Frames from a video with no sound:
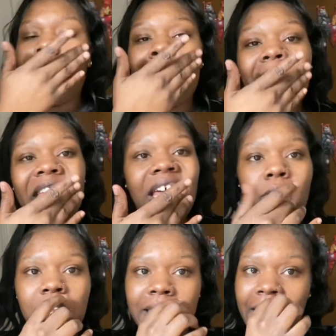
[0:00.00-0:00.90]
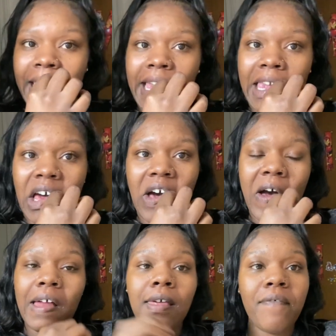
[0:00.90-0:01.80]
But like I was saying, y'all,
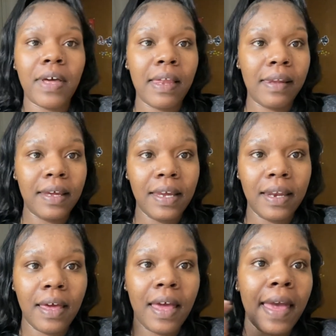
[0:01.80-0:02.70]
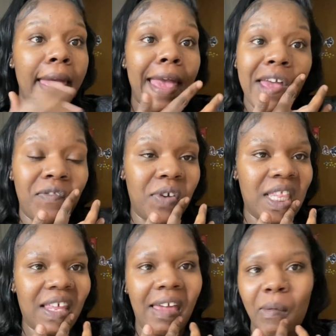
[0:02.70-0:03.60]
I love a clean
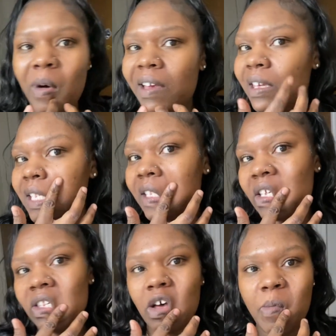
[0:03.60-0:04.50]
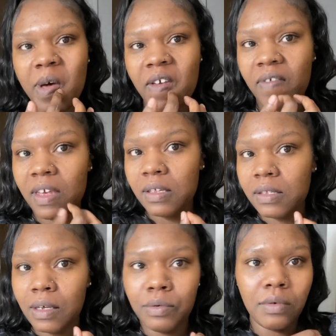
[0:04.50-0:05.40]
everything. What is this on my face?
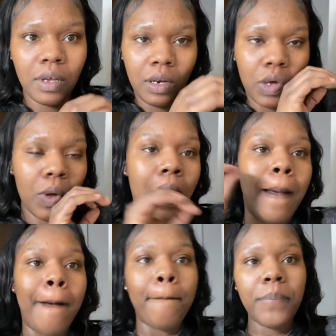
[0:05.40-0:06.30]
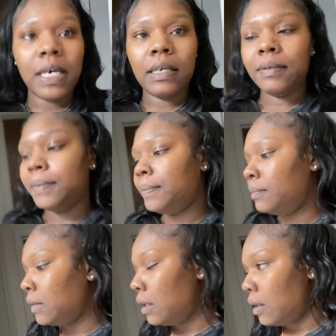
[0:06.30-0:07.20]
I do not know. But
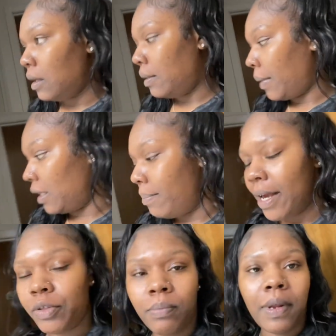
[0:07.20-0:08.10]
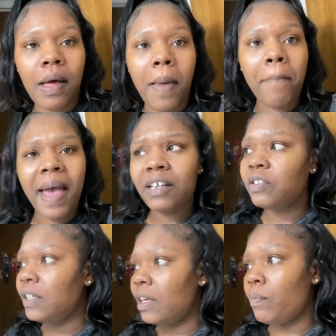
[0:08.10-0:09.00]
got the bathroom done. I'm
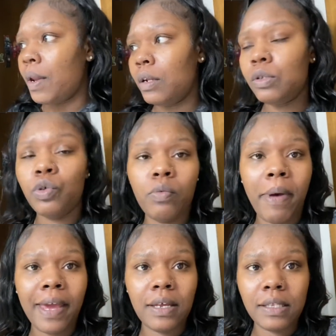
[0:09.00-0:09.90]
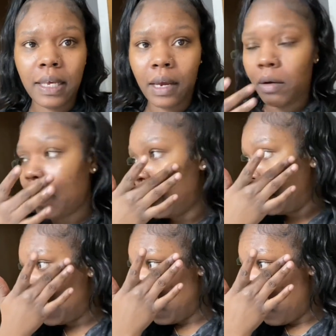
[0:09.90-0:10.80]
actually getting ready to do Peyton's hair right
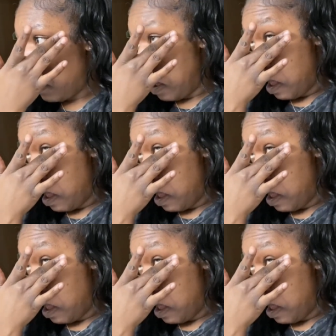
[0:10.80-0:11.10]
now.